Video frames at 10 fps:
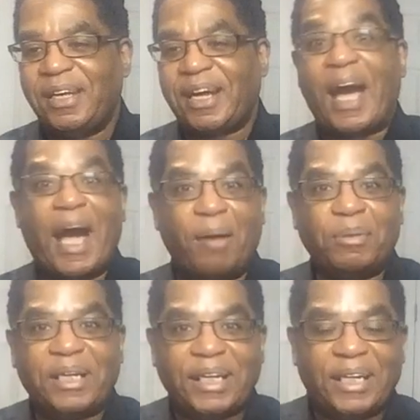
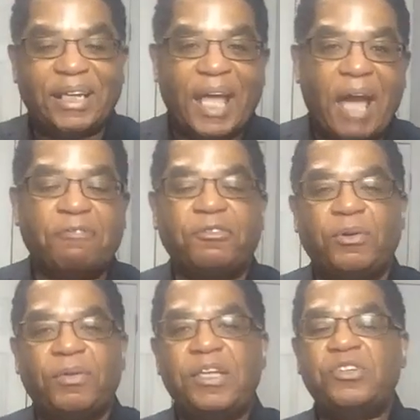comedy and laughter
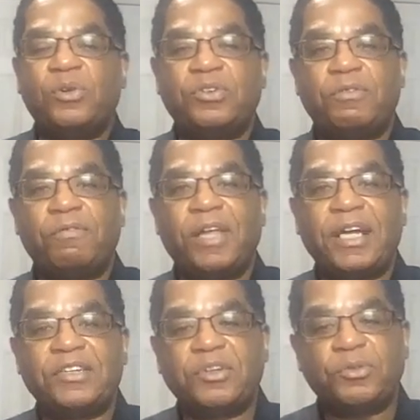and these sorts of
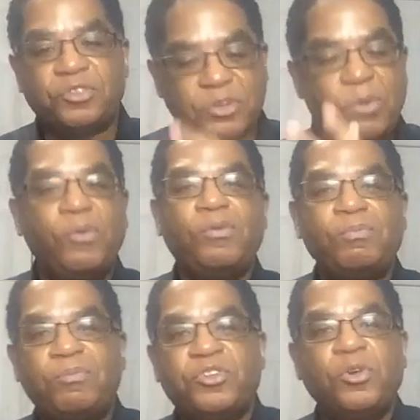things. So
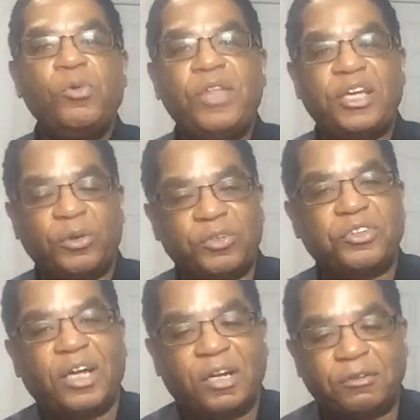soothing
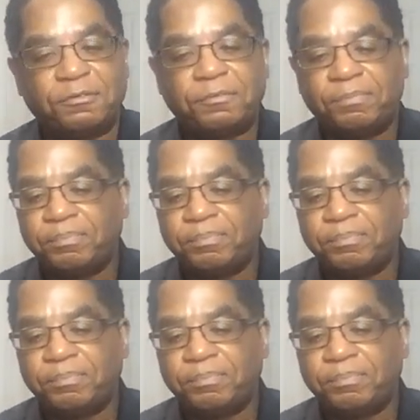yourself